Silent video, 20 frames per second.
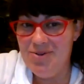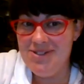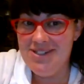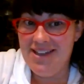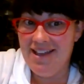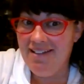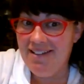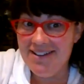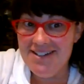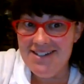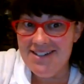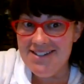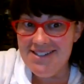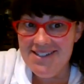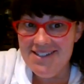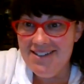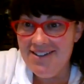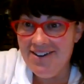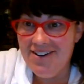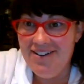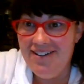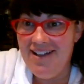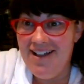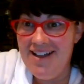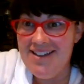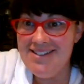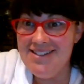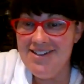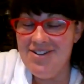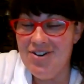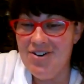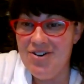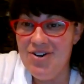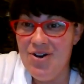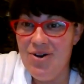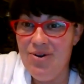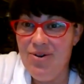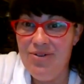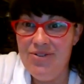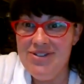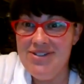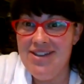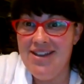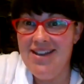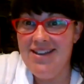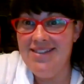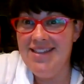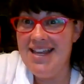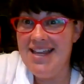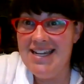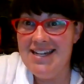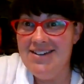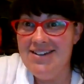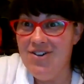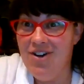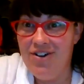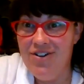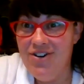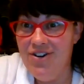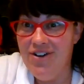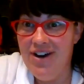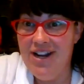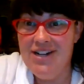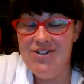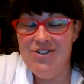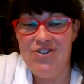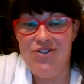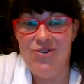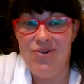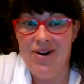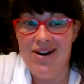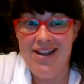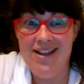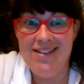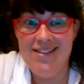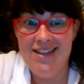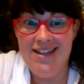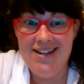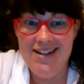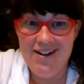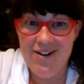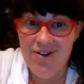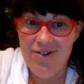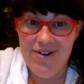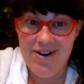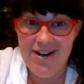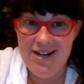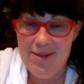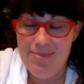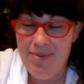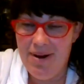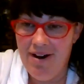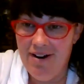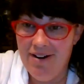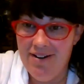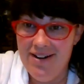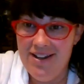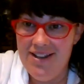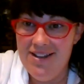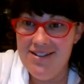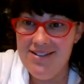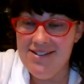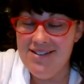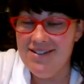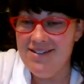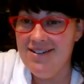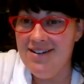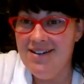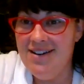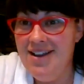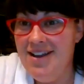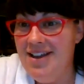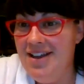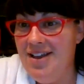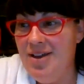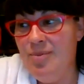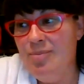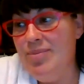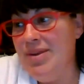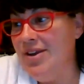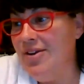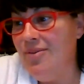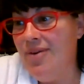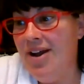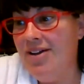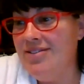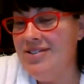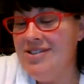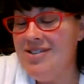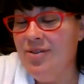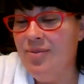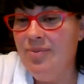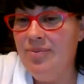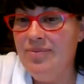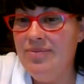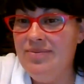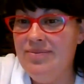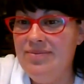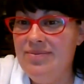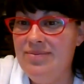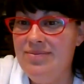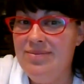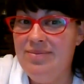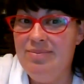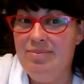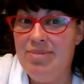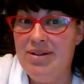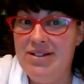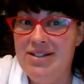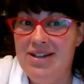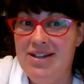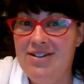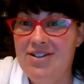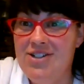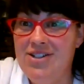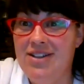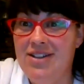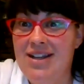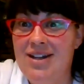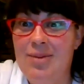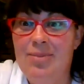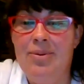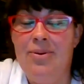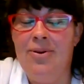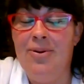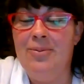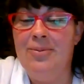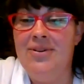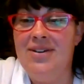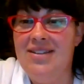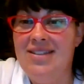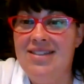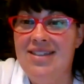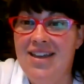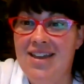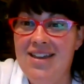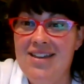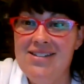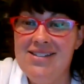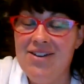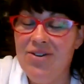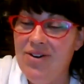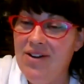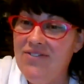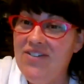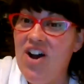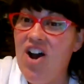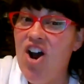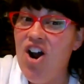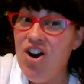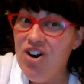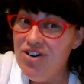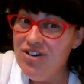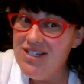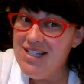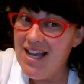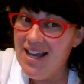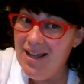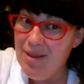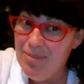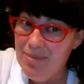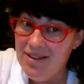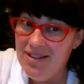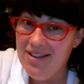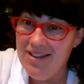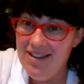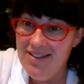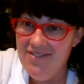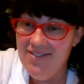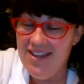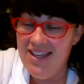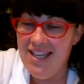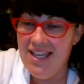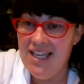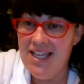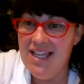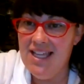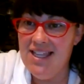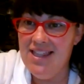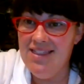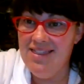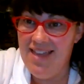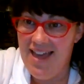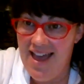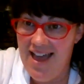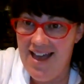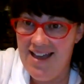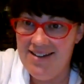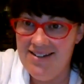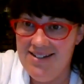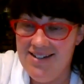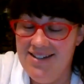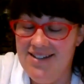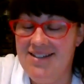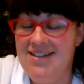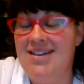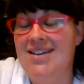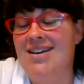no skeletons in their closet or no saying they didn't underage drink, they didn't go to any parties and be around some potentially inappropriate things? I would have a hard time believing that.